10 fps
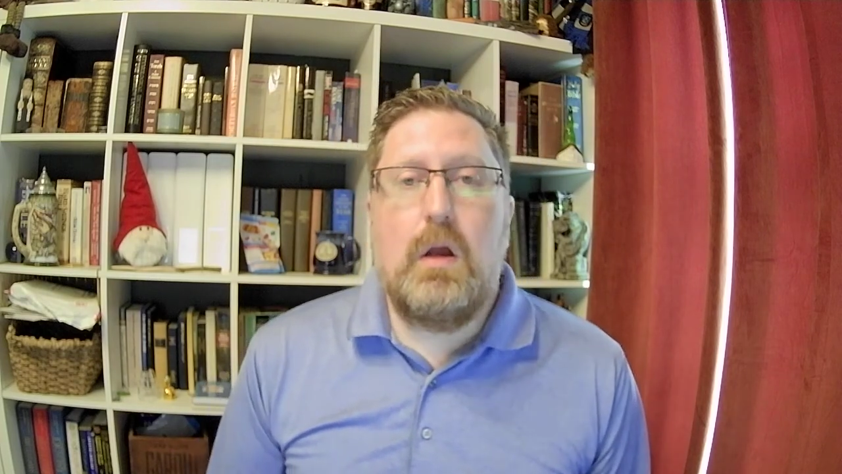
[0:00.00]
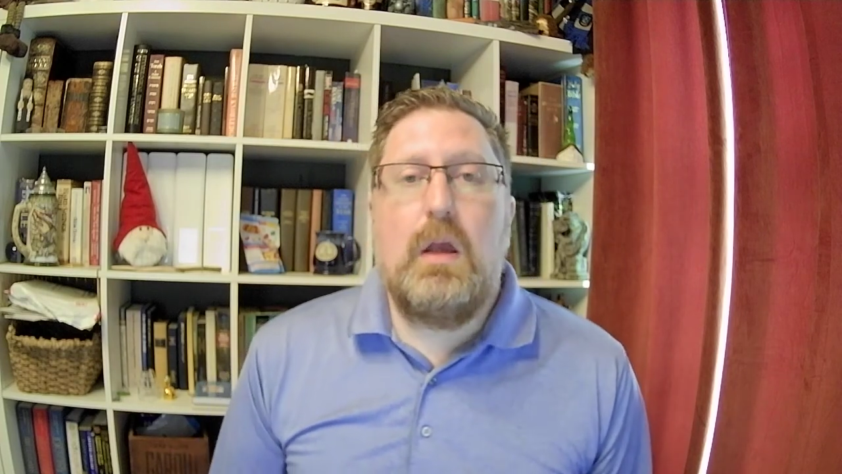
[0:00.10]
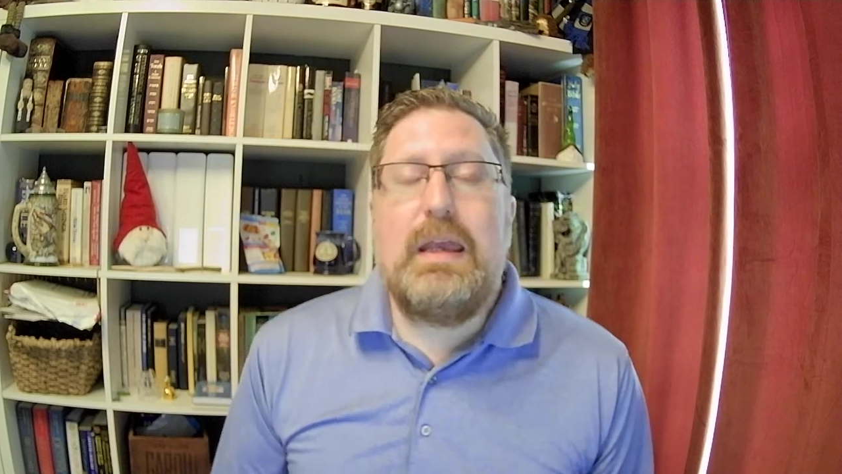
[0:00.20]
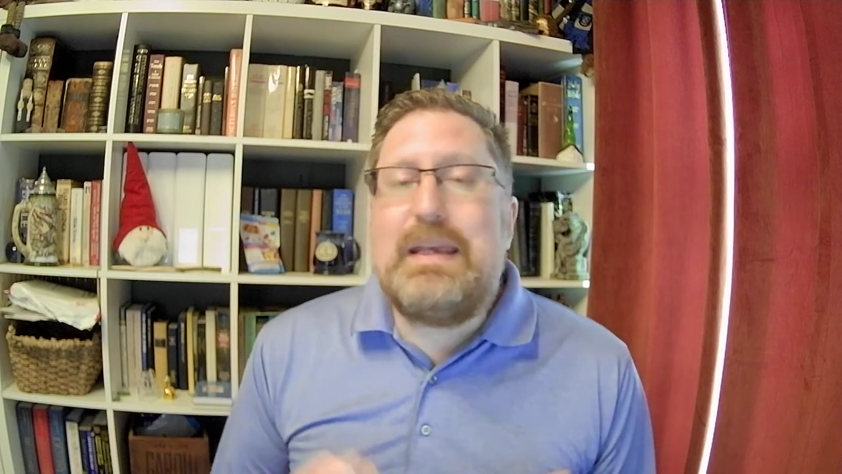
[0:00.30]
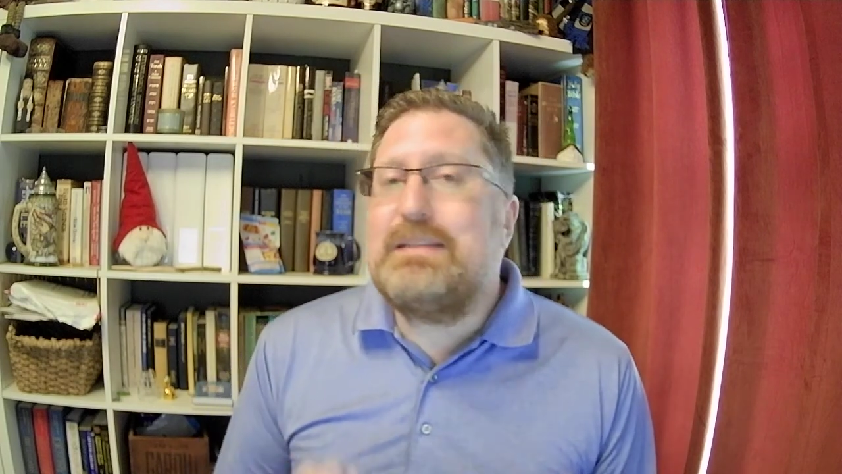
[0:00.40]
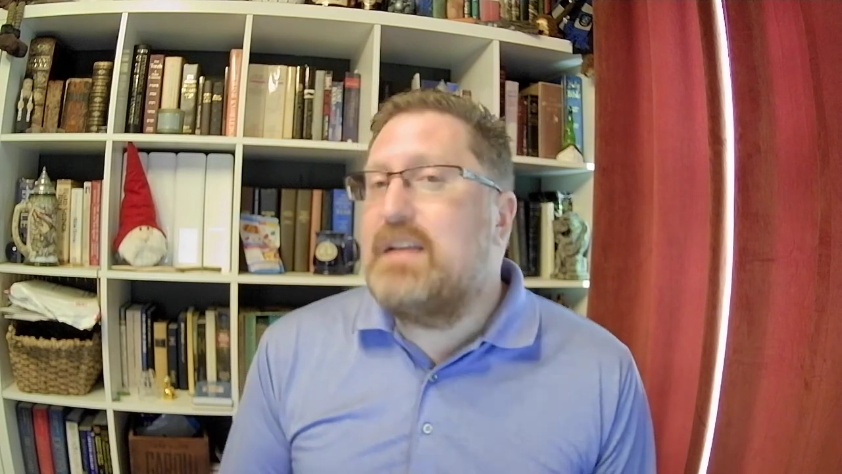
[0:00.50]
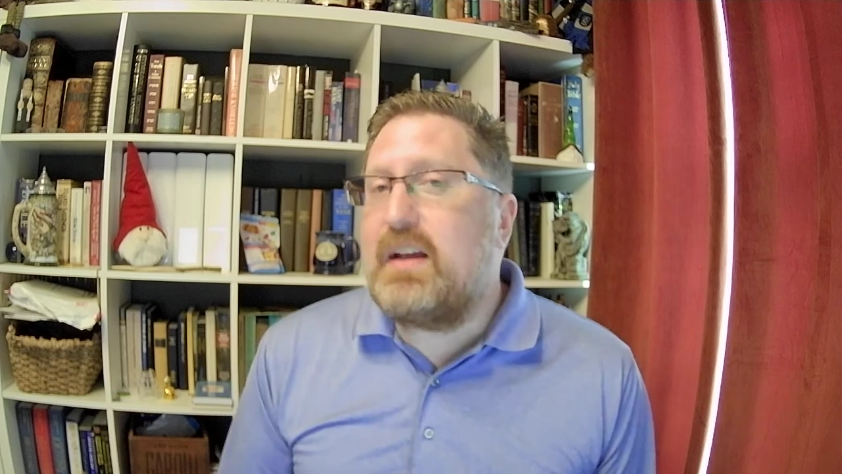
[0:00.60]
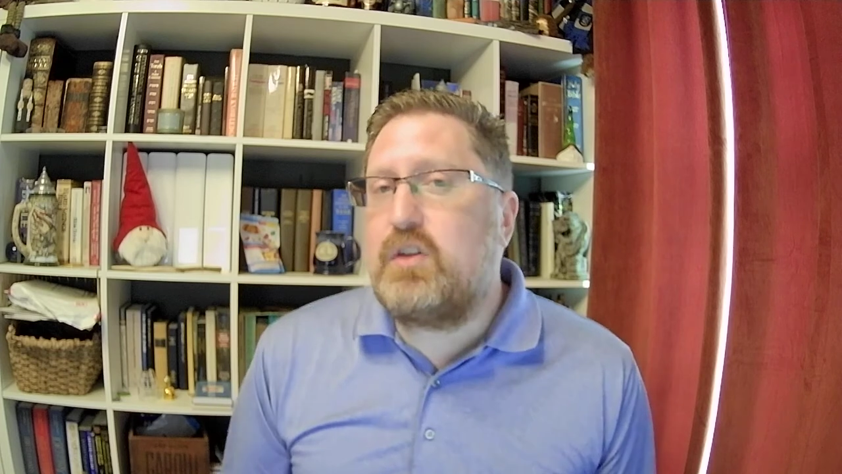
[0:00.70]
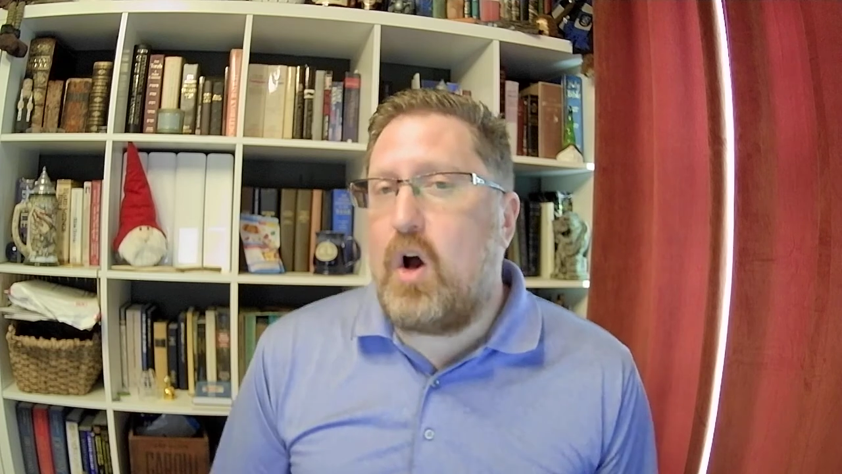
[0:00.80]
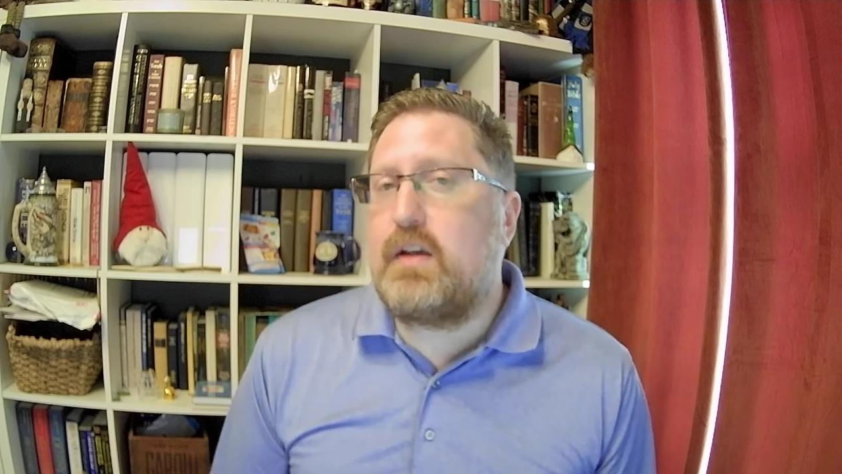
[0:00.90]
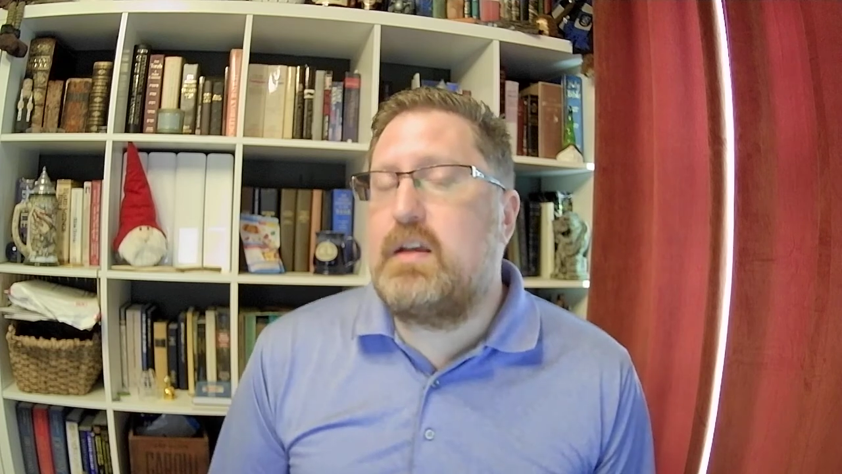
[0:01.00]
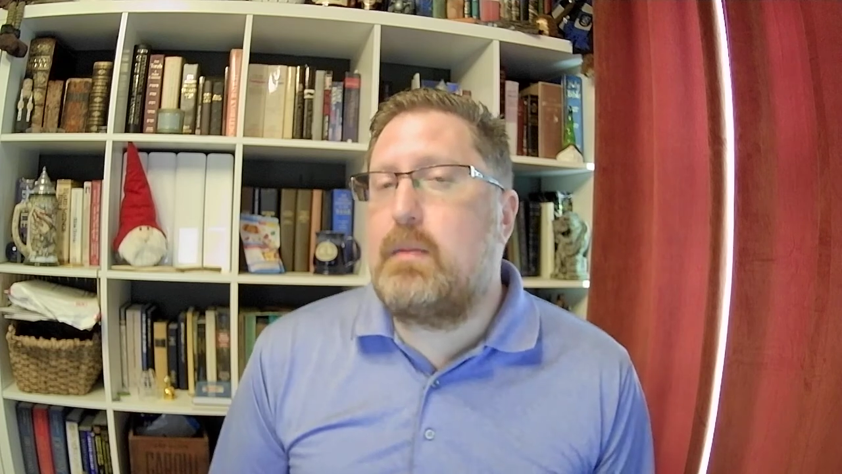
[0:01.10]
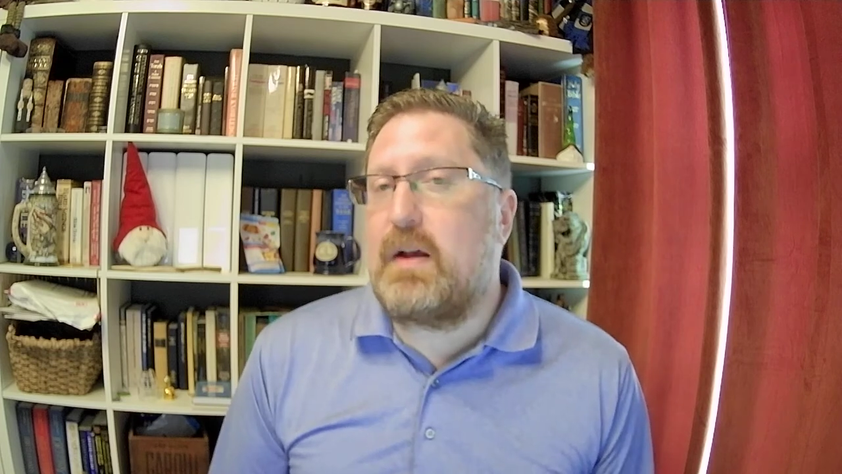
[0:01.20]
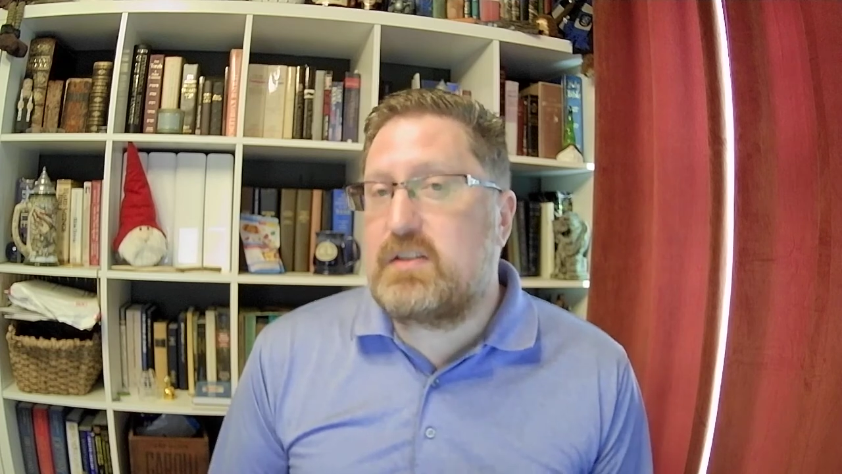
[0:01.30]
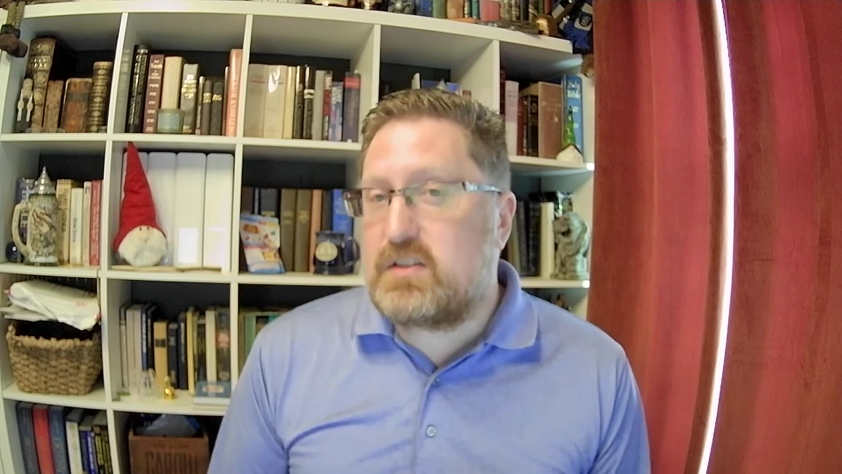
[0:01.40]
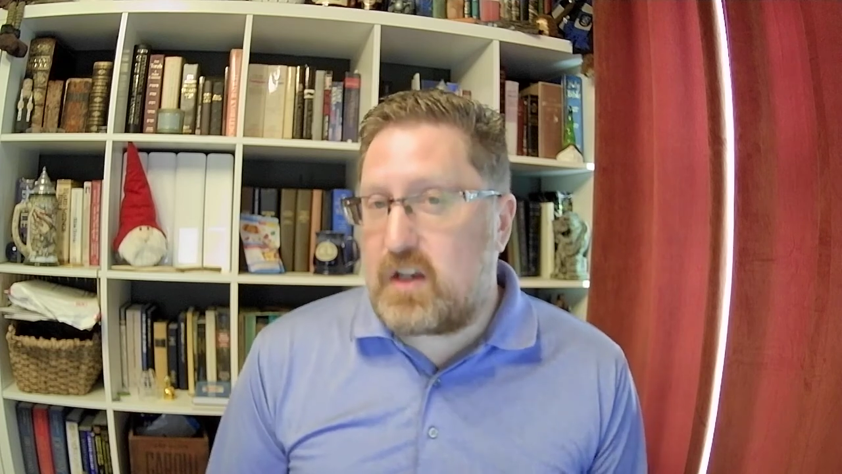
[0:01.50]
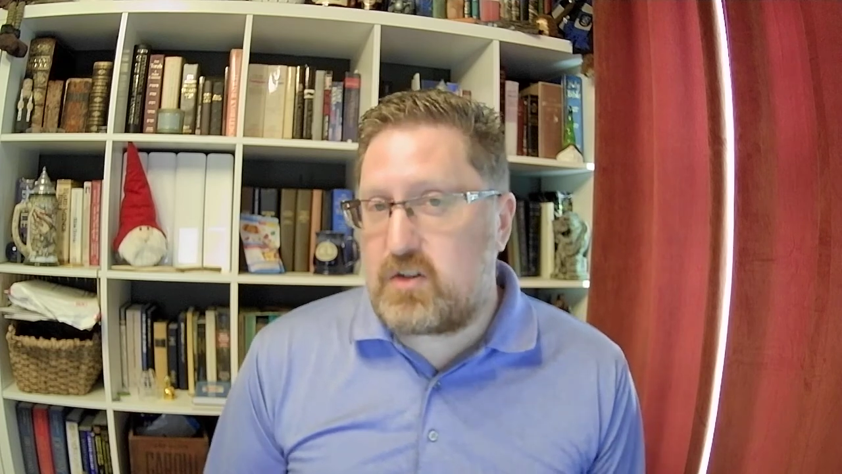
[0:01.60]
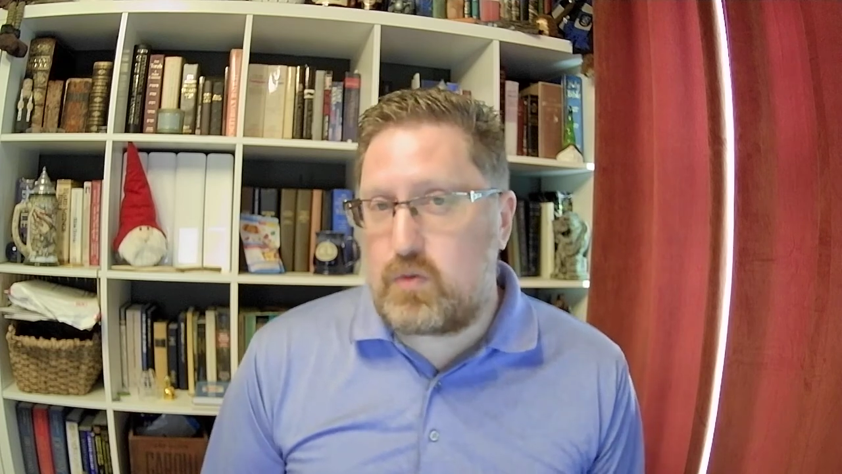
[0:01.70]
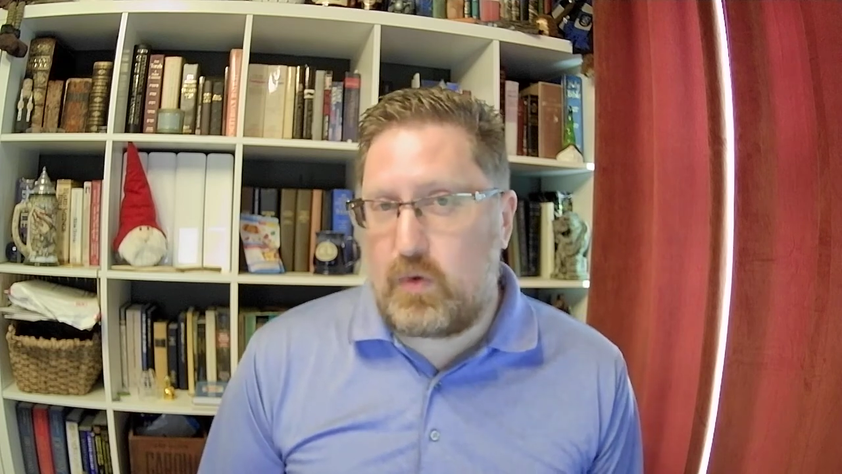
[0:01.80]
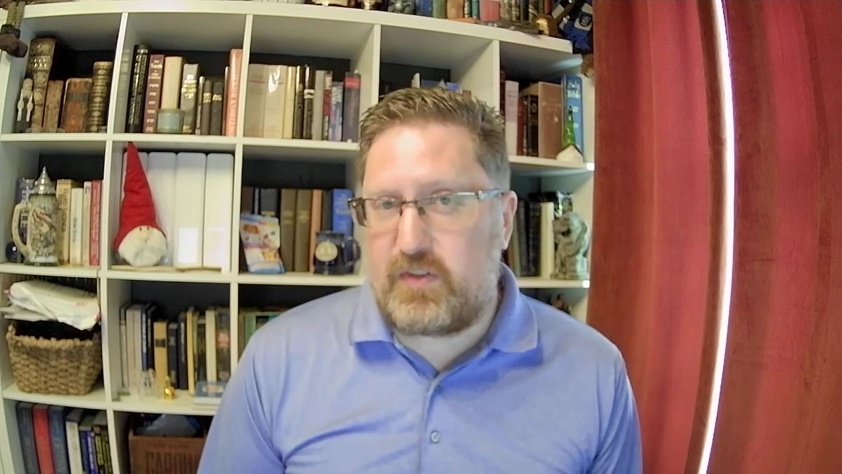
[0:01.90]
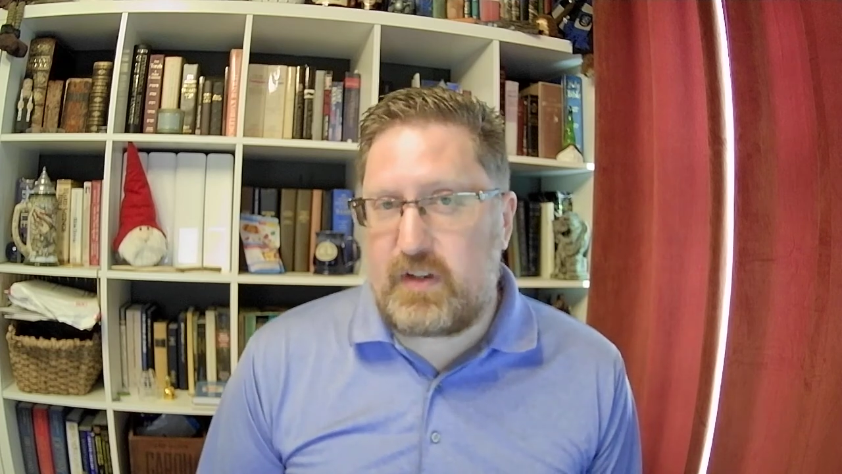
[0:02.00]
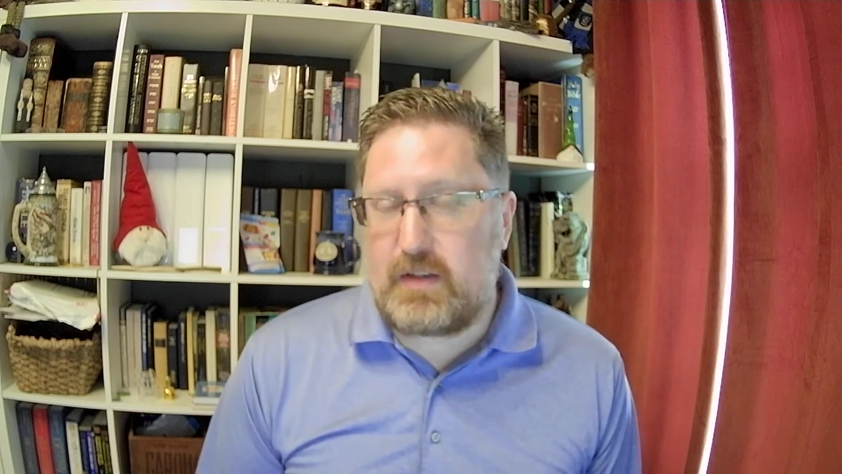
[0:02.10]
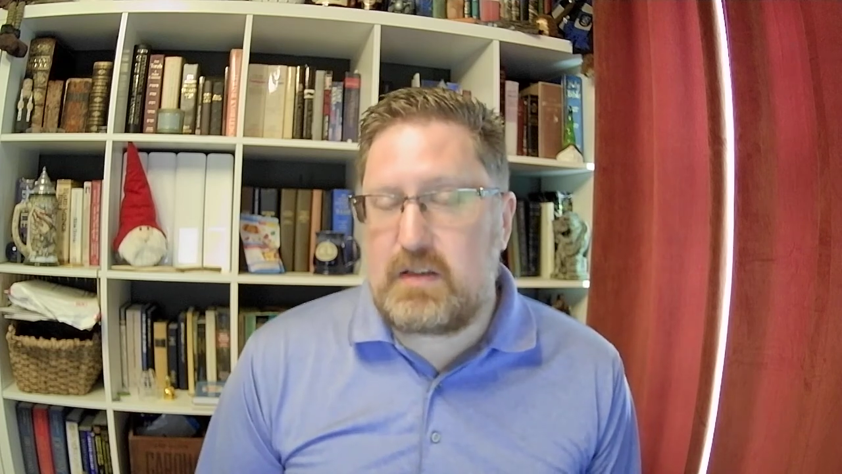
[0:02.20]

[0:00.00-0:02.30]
he's not talking about sexual sin.